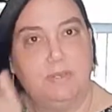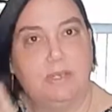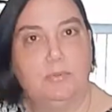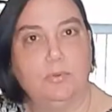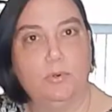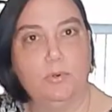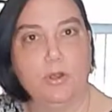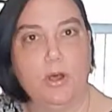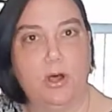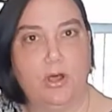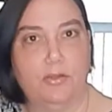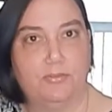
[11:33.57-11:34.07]
will
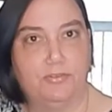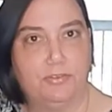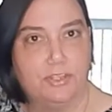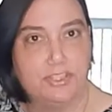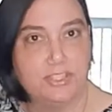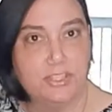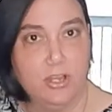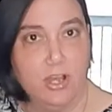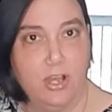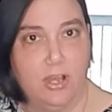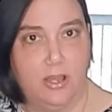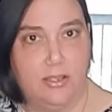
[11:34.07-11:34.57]
call for it
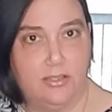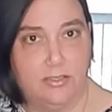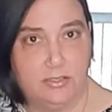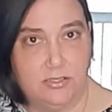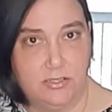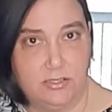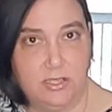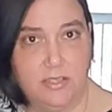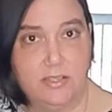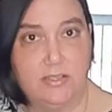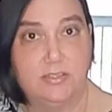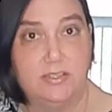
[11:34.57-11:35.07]

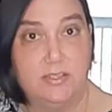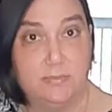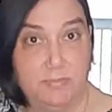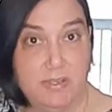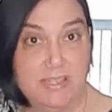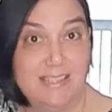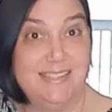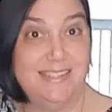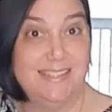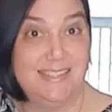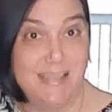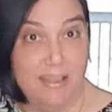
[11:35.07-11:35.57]
to be
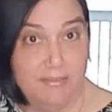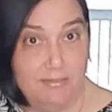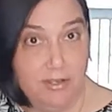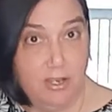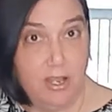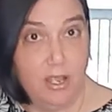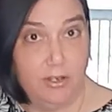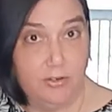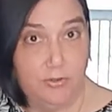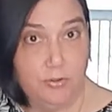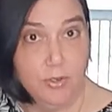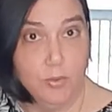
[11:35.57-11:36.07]

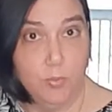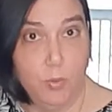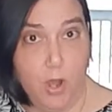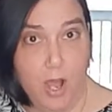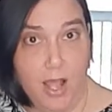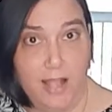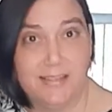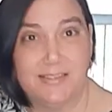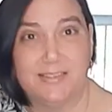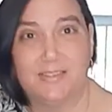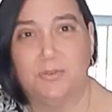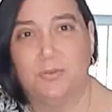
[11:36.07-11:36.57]
700
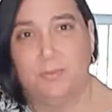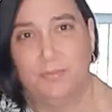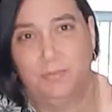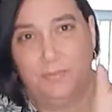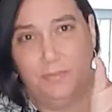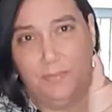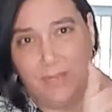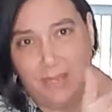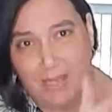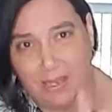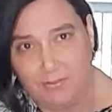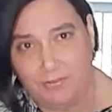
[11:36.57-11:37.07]
watts. So
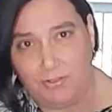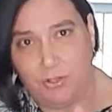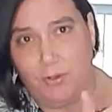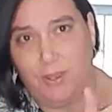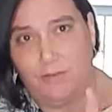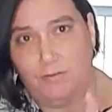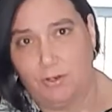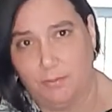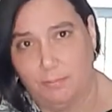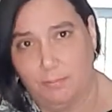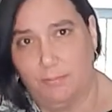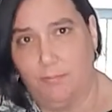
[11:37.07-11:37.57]
if you have
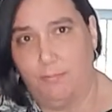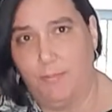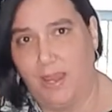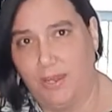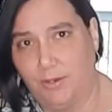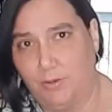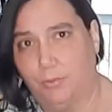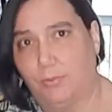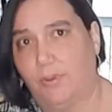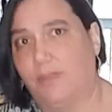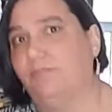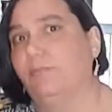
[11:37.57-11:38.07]
a
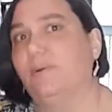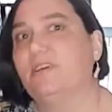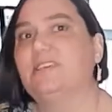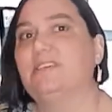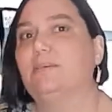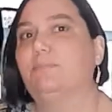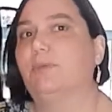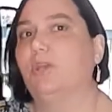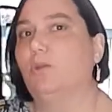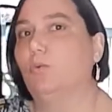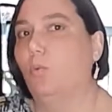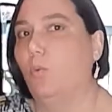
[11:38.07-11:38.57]
microwave
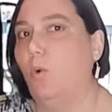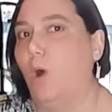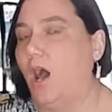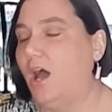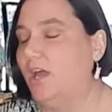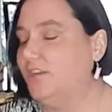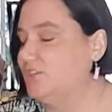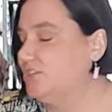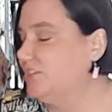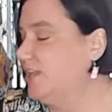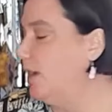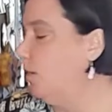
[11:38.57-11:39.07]
recipe,
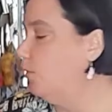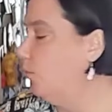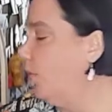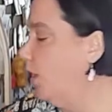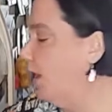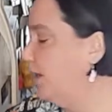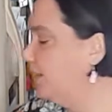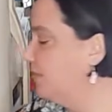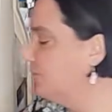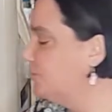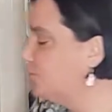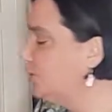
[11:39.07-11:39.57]
watch that
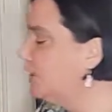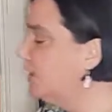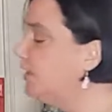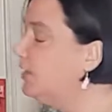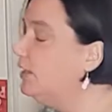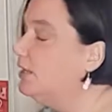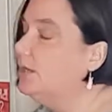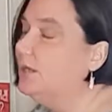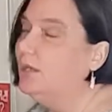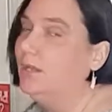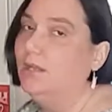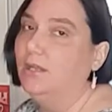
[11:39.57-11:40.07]
wattage.
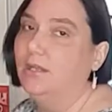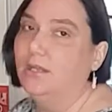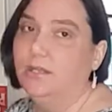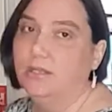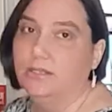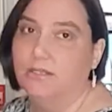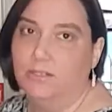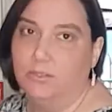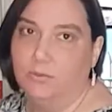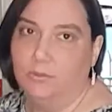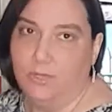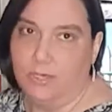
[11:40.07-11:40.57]
You
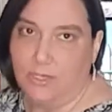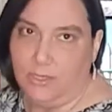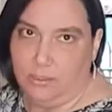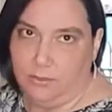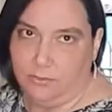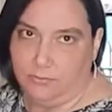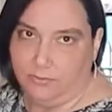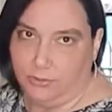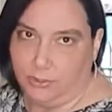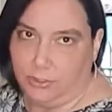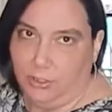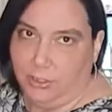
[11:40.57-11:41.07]
don't want to
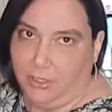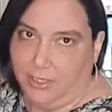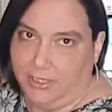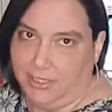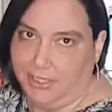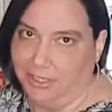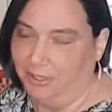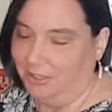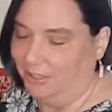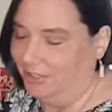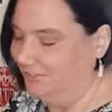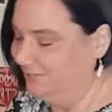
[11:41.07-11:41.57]

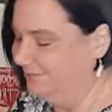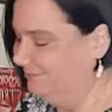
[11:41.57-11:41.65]
overcook